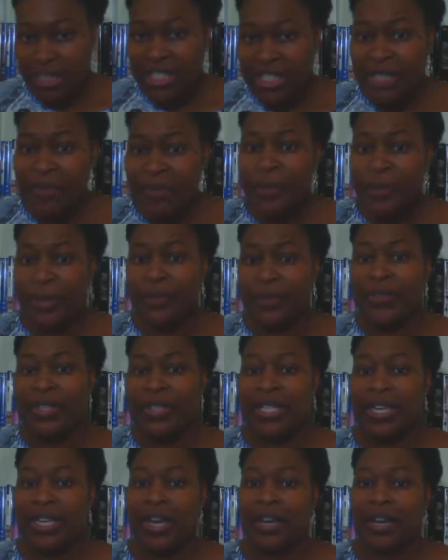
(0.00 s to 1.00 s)
To be
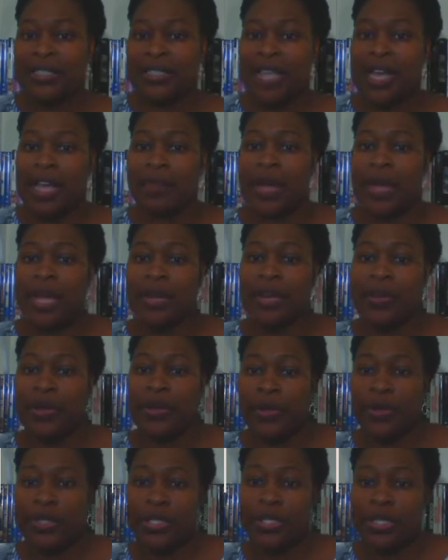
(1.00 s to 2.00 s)
perfectly honest, I paid
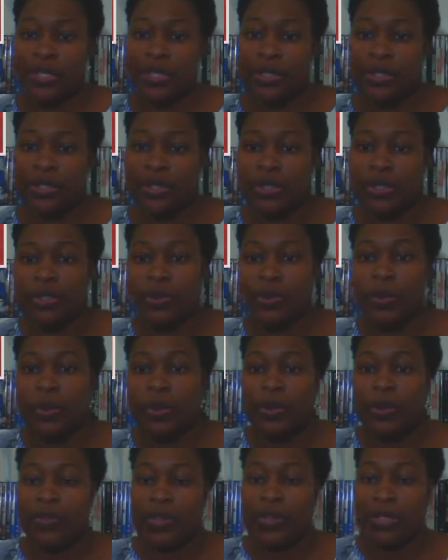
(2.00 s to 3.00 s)
no attention to the
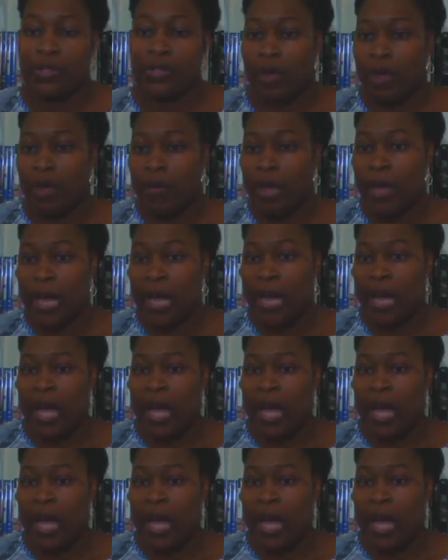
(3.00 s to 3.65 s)
score of this film,